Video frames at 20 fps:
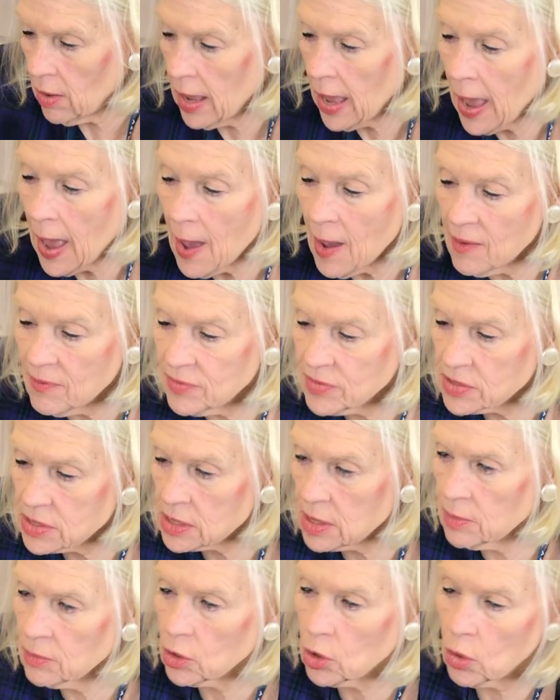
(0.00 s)
I have
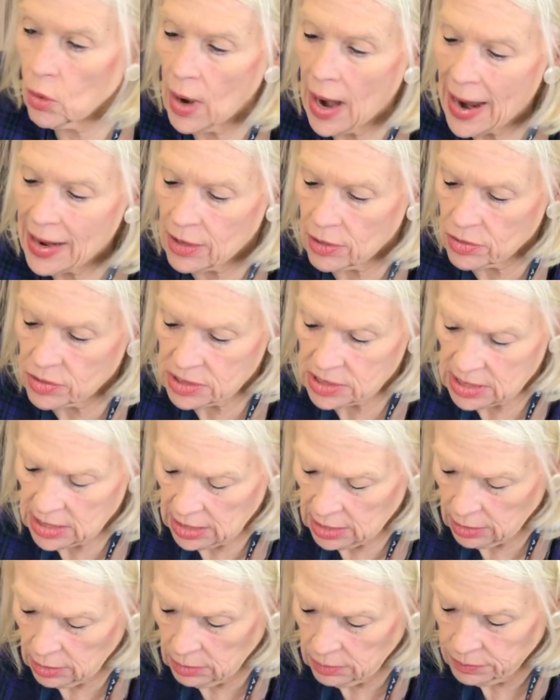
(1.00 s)
some crackers
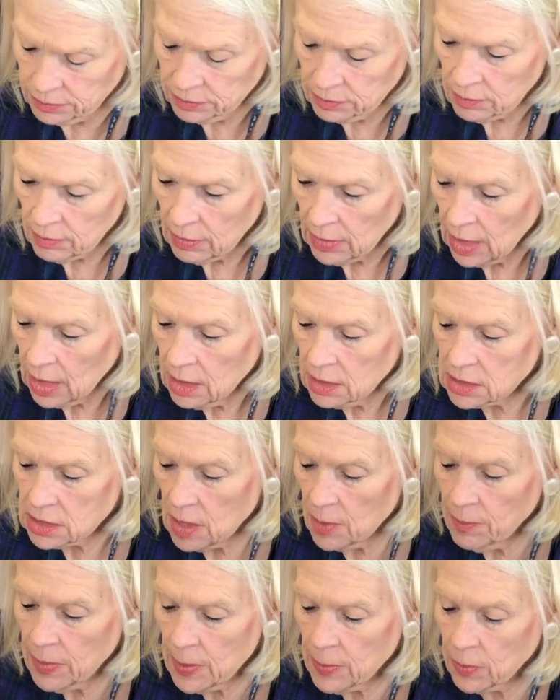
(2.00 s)
here.
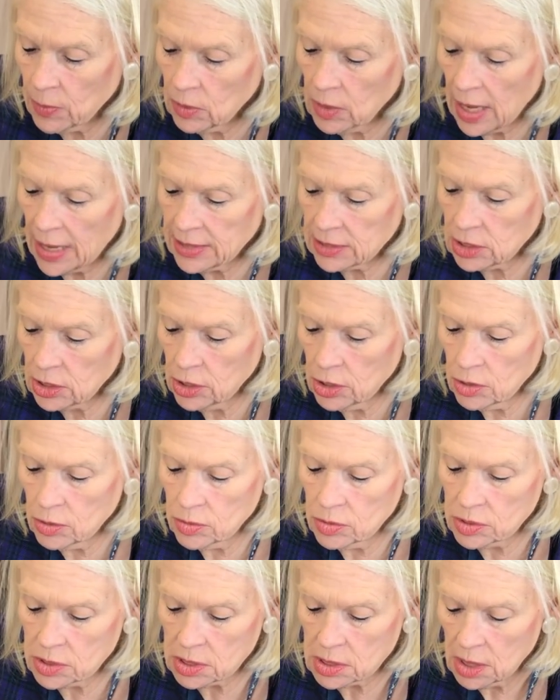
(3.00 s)
Some people like to
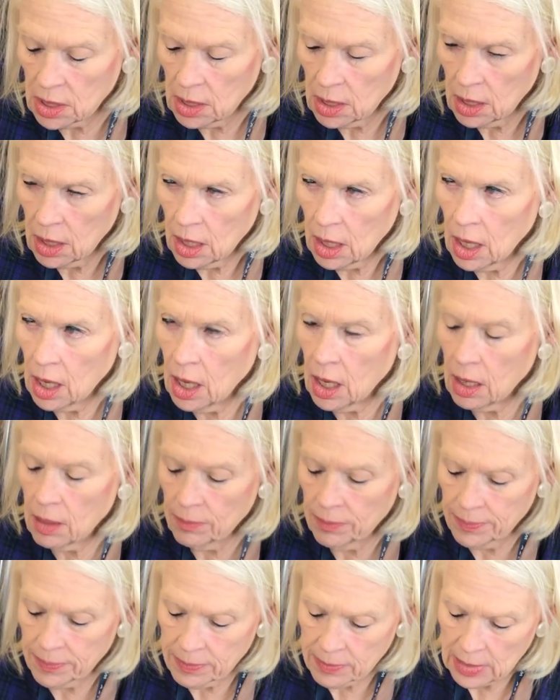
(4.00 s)
use
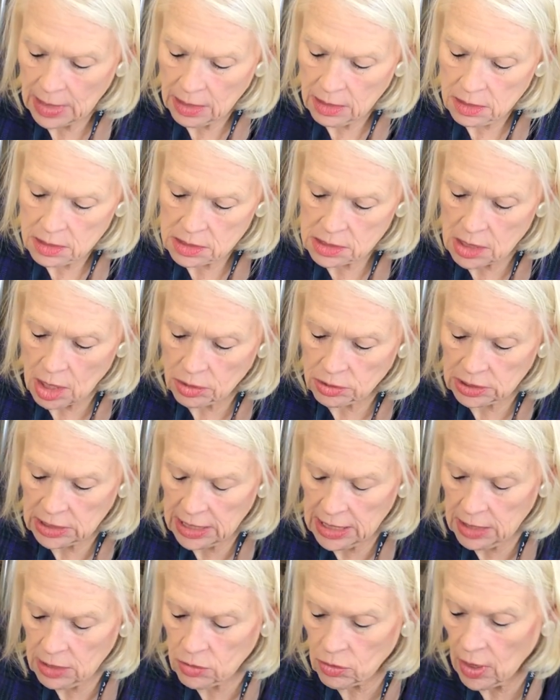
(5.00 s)

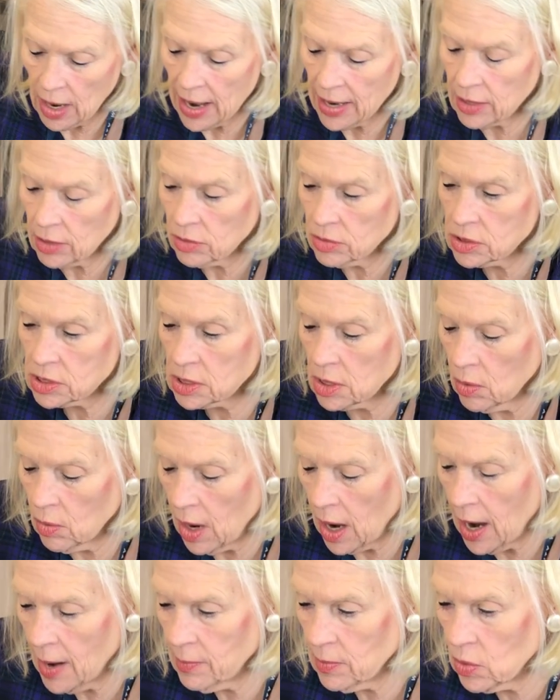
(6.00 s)
saltine crackers, so
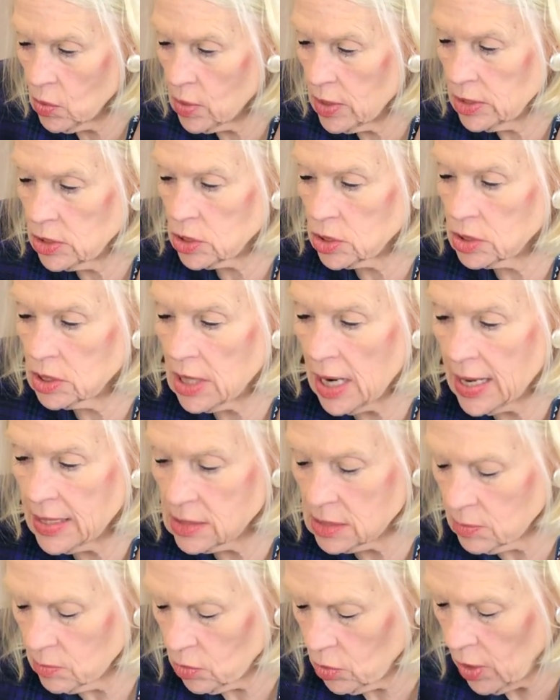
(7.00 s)
I'm going to take
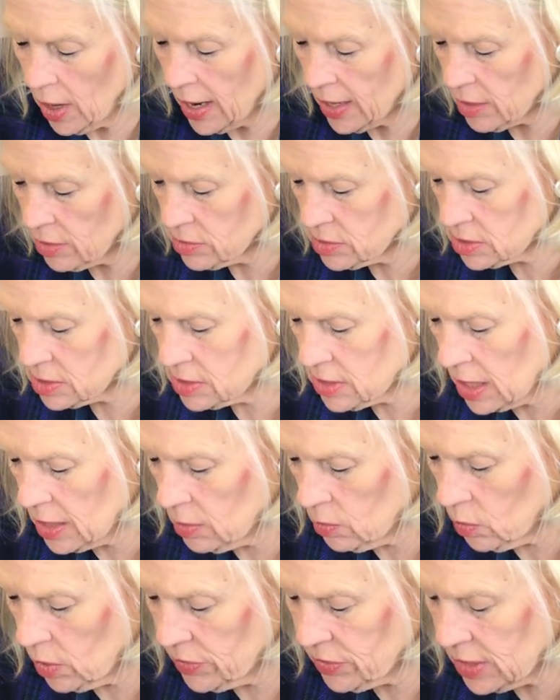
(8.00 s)
some crackers because I
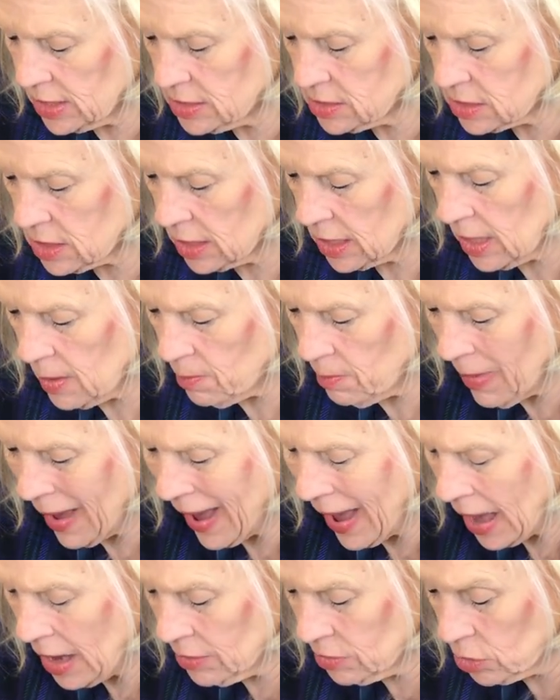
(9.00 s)
don't want these to get
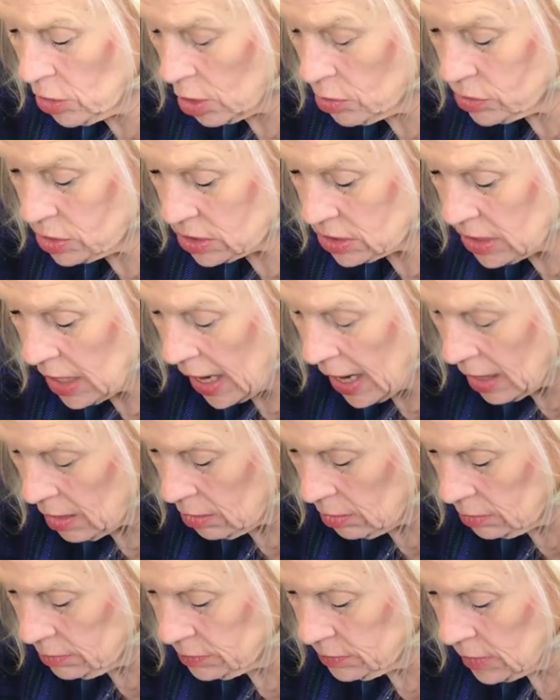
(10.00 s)
go
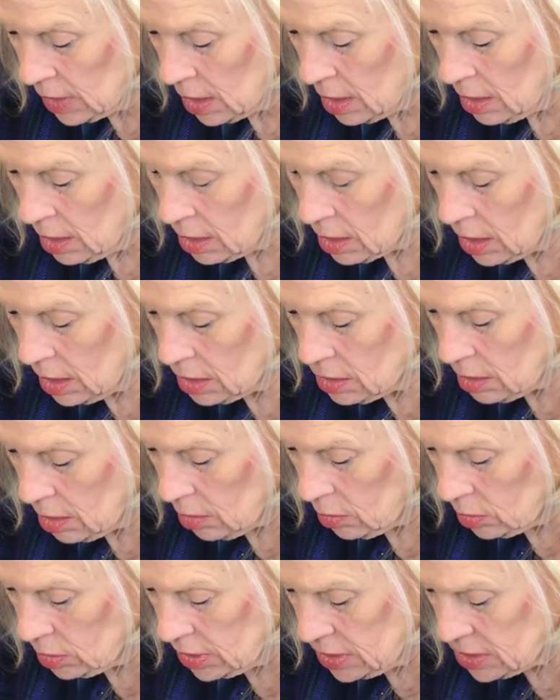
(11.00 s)
stale, get
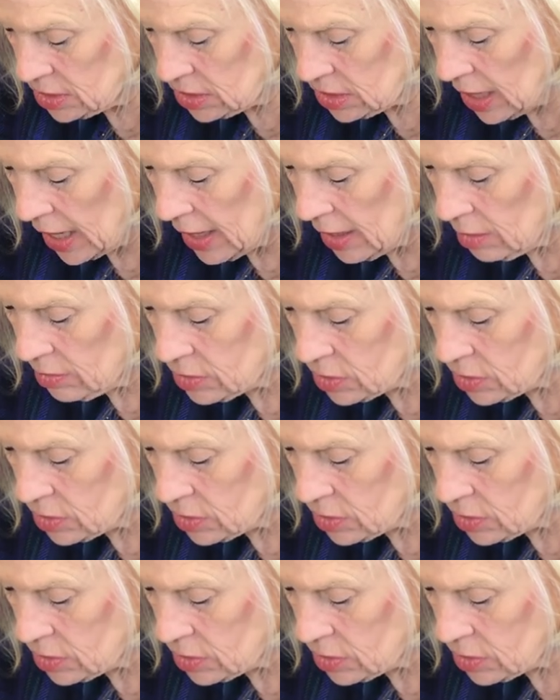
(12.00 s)
old and stale.